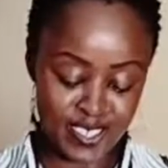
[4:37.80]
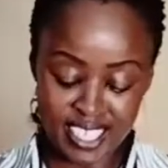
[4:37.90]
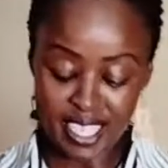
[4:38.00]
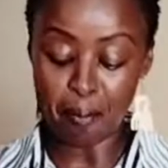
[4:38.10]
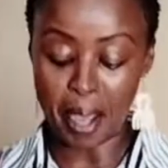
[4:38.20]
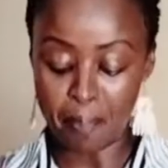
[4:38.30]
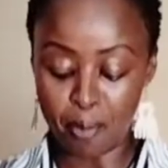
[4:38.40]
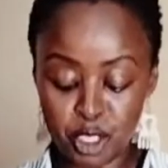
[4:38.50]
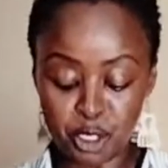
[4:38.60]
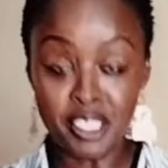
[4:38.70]
are my
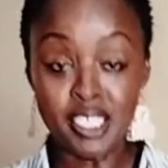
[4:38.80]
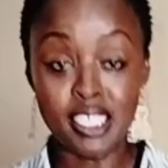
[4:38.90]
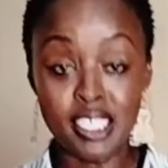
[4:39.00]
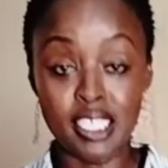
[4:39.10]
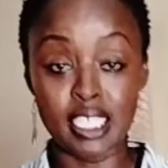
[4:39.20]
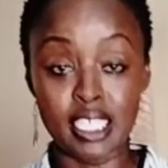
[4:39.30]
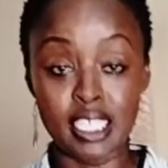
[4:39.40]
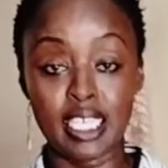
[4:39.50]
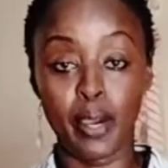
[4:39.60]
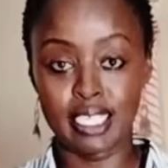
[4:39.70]
portions,
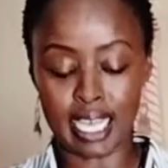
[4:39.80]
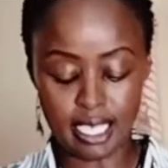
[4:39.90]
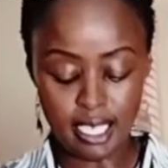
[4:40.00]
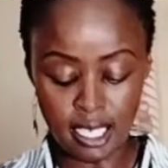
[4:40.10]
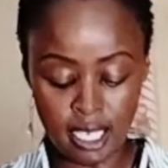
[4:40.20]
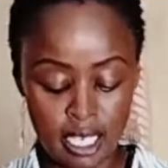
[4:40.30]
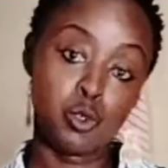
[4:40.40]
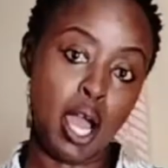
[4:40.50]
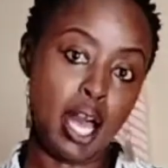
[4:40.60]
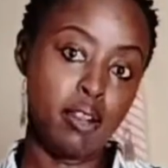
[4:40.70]
well done.
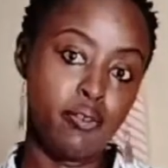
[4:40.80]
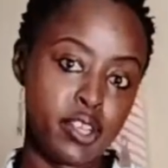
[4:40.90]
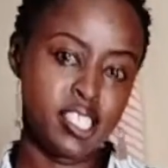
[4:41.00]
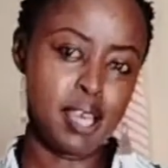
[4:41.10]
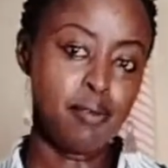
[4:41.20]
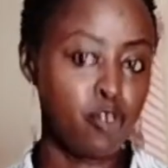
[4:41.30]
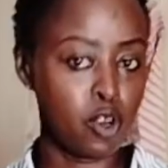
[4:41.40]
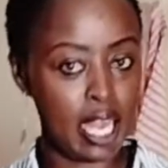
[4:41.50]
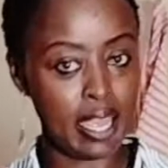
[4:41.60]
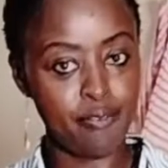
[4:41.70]
I'll freeze them for
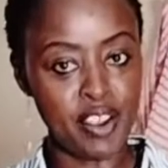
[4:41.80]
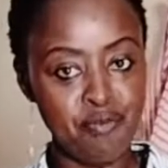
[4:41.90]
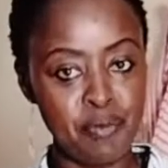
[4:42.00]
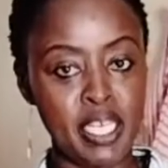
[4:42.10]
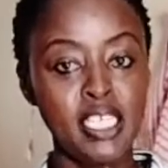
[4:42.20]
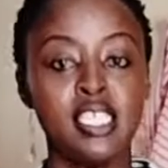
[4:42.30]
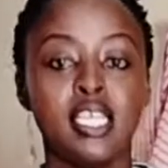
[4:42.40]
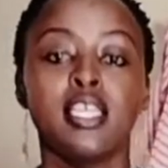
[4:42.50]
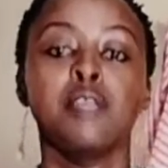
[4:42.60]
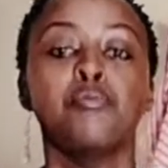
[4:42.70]
like 5 minutes,
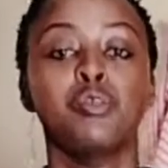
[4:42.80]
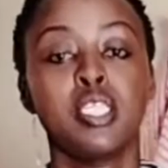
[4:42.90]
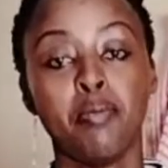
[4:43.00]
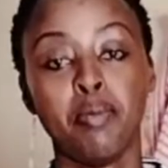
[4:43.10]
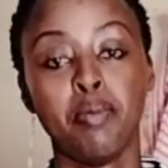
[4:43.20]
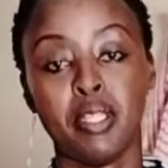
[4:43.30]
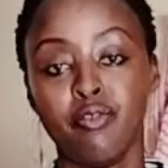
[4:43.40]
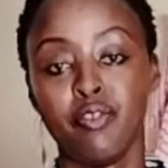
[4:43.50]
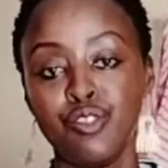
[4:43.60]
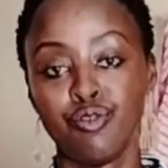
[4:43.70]
then put them in the fridge
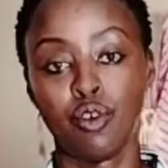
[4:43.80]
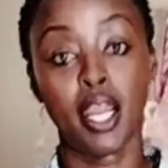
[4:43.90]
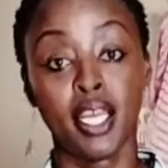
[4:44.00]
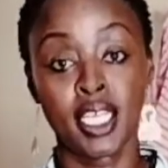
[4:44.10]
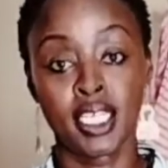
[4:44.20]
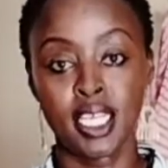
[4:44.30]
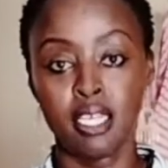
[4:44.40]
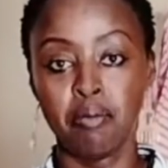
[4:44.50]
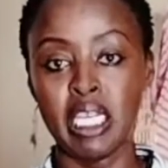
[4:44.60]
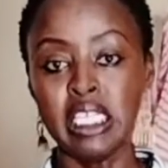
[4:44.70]
for another 10
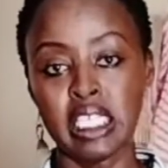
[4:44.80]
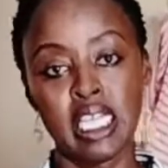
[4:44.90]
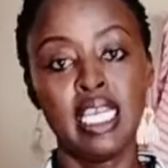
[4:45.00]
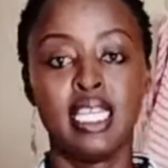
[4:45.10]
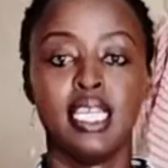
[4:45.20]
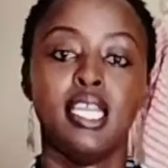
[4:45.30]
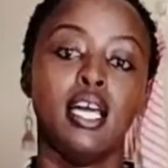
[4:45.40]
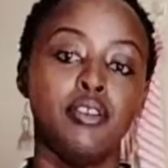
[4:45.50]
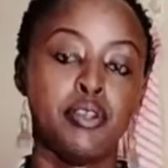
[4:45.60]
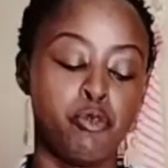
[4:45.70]
minutes. Then I'll
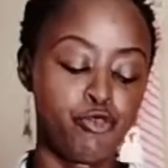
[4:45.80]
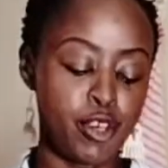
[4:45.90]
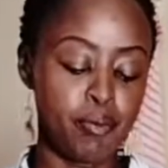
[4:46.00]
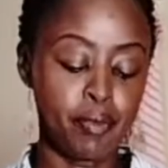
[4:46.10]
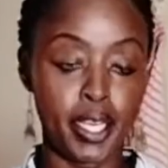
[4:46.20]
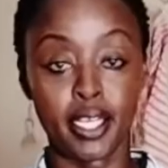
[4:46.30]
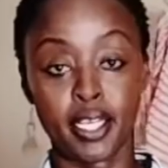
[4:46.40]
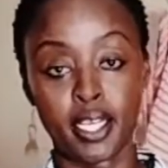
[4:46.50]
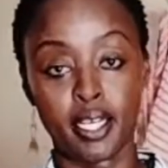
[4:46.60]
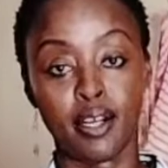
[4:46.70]
remove them and
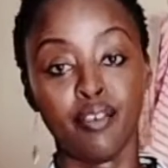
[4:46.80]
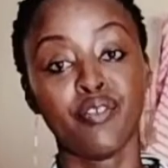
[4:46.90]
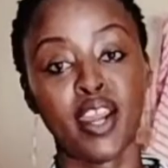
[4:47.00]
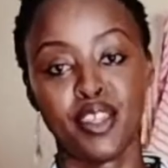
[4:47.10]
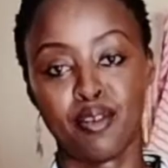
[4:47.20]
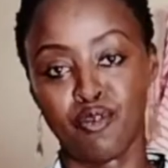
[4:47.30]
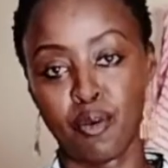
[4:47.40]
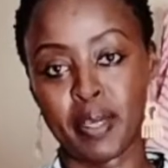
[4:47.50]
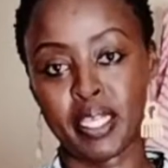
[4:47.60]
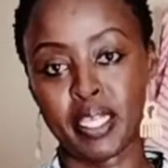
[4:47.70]
fry them for
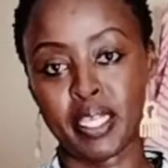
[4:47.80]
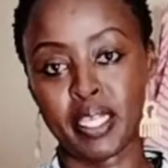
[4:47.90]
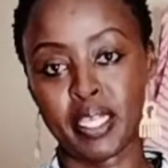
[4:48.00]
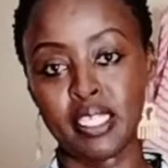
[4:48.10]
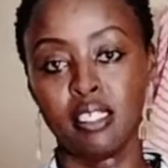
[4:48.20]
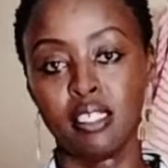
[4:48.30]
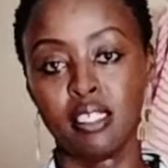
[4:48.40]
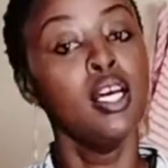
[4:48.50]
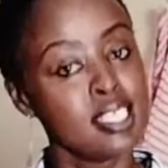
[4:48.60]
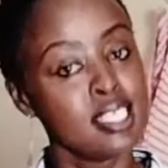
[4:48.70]
myself. Stick
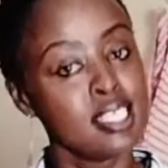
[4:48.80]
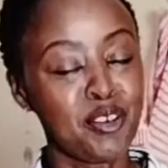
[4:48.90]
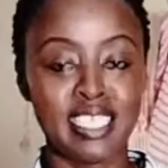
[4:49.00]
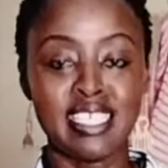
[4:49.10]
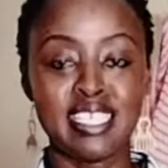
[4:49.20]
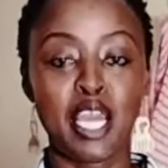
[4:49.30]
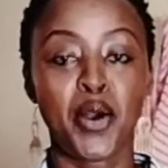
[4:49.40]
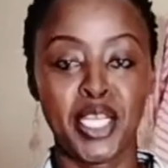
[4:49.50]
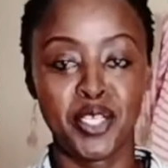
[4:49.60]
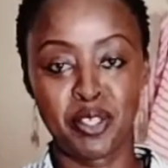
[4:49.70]
around and see how I
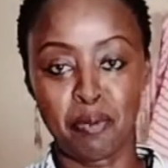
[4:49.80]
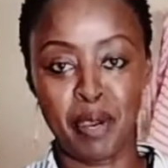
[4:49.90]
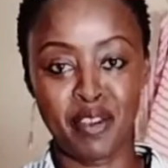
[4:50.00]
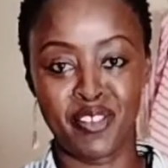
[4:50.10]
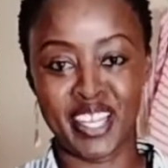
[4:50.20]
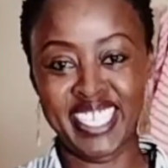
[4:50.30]
do the pan fry.